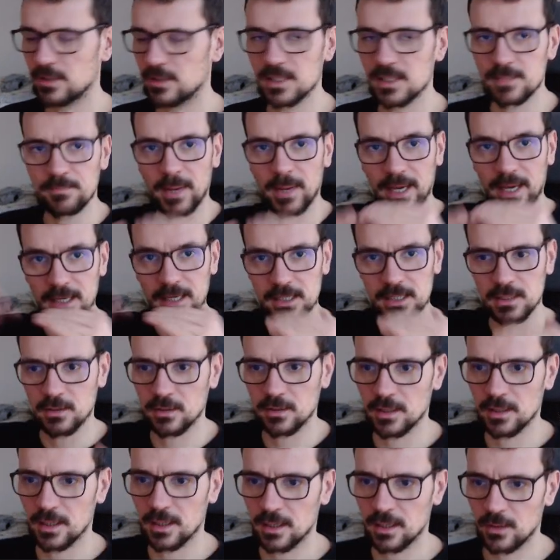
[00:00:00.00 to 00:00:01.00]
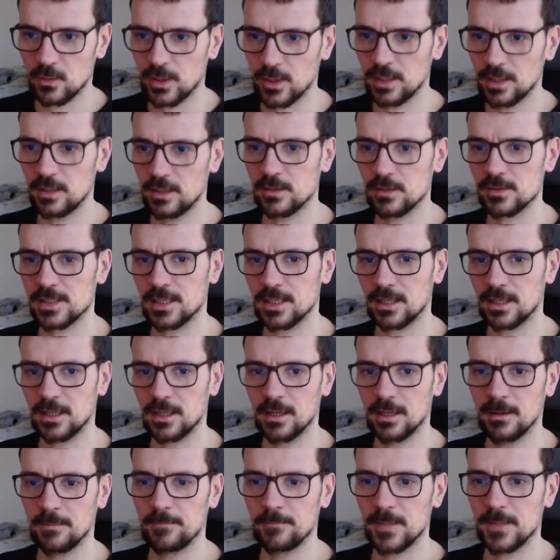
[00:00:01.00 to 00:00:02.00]
the space on the radio
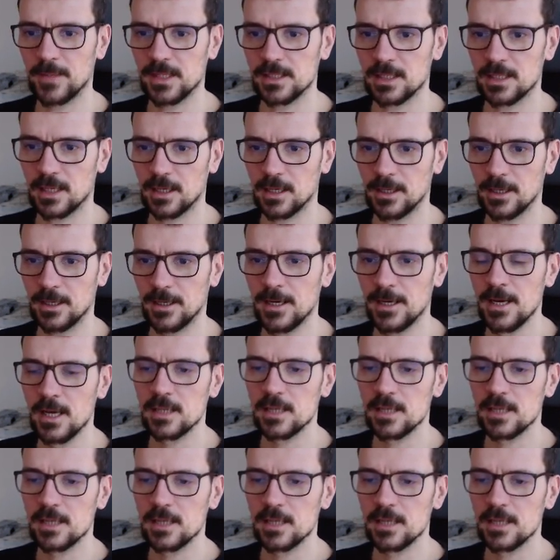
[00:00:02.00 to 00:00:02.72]
signal, basically.